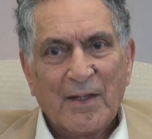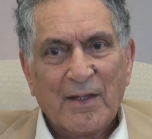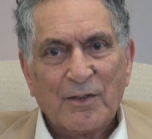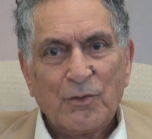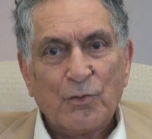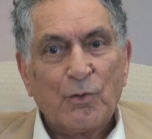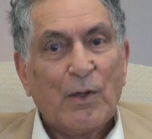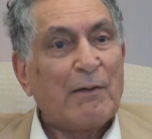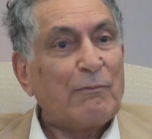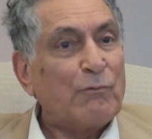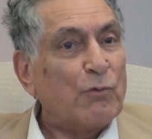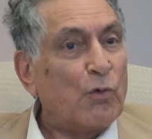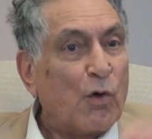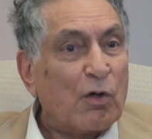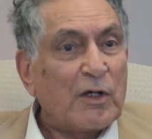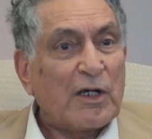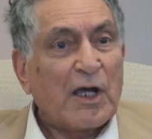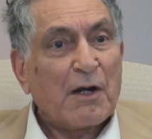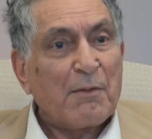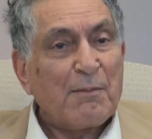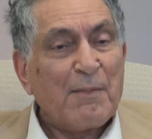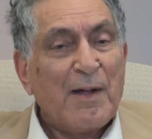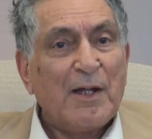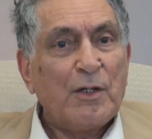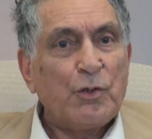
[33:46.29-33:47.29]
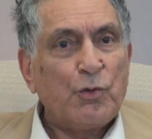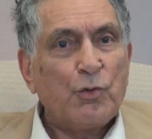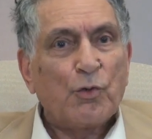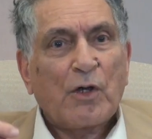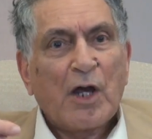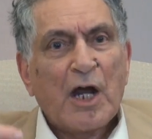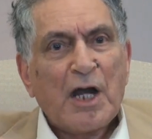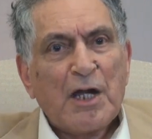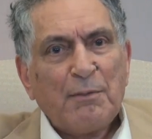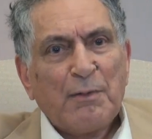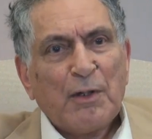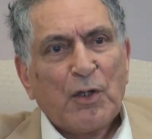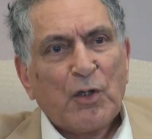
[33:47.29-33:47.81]
You have no karma, you
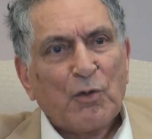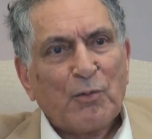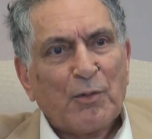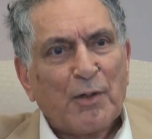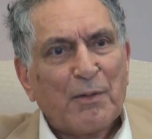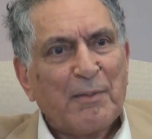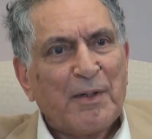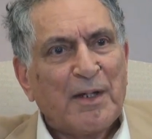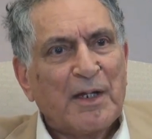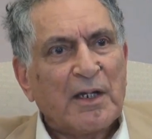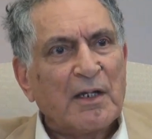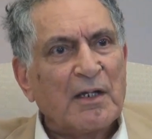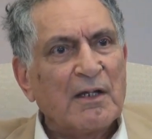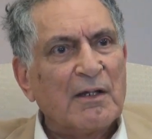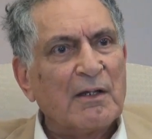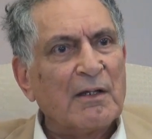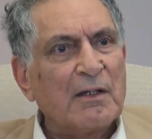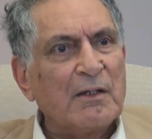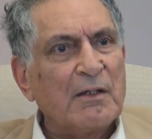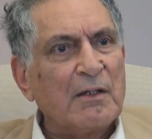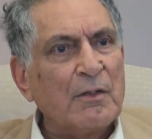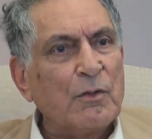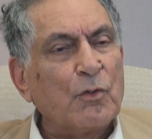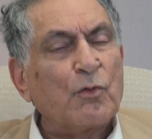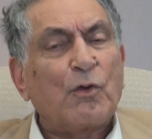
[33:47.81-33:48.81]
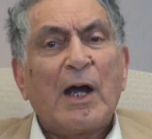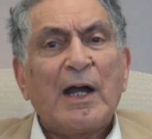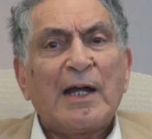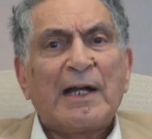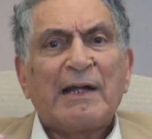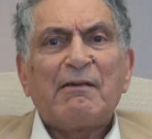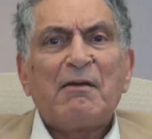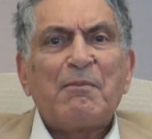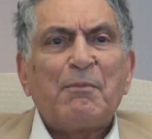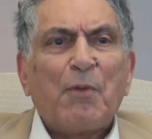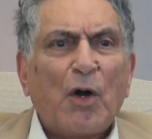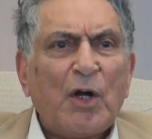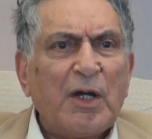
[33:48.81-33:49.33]
can't be a human being. You can't
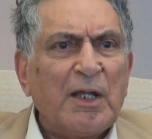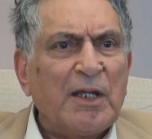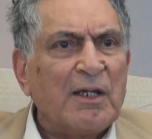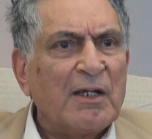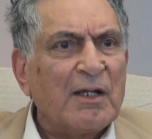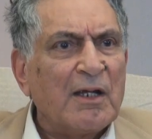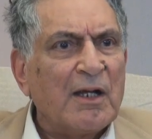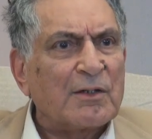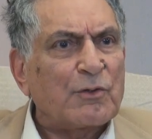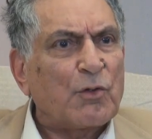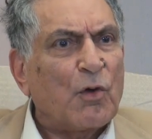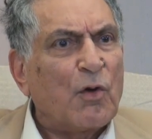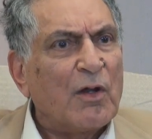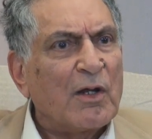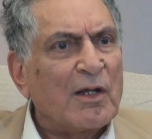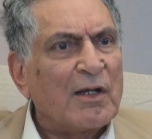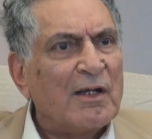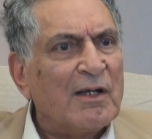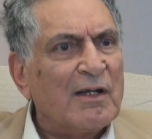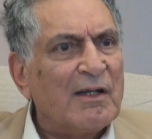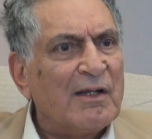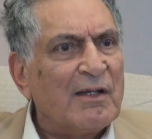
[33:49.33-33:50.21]
have a body at all.